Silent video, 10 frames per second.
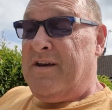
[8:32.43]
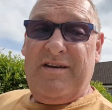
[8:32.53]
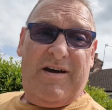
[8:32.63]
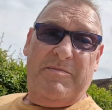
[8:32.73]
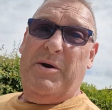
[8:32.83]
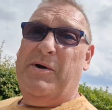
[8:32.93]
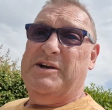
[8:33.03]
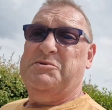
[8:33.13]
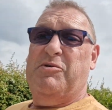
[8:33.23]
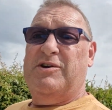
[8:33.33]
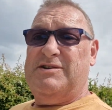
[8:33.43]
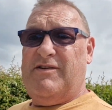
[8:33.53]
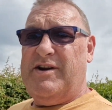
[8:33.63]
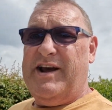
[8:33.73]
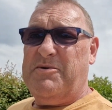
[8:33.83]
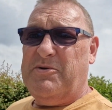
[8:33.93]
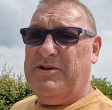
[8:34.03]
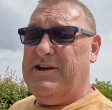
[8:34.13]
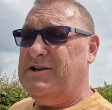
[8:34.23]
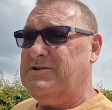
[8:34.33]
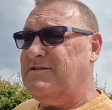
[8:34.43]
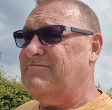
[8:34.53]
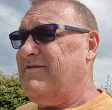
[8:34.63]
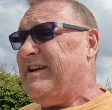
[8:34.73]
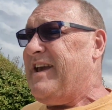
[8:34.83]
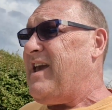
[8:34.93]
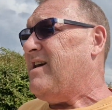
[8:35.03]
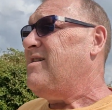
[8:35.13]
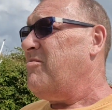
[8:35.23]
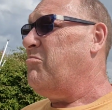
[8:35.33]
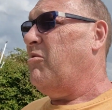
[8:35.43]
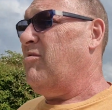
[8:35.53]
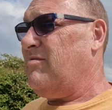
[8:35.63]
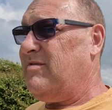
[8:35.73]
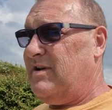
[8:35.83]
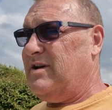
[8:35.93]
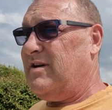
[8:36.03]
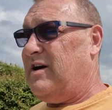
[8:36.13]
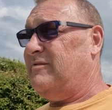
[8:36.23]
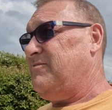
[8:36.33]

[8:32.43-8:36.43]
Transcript: I'm no expert, I've only had one of these a year, but I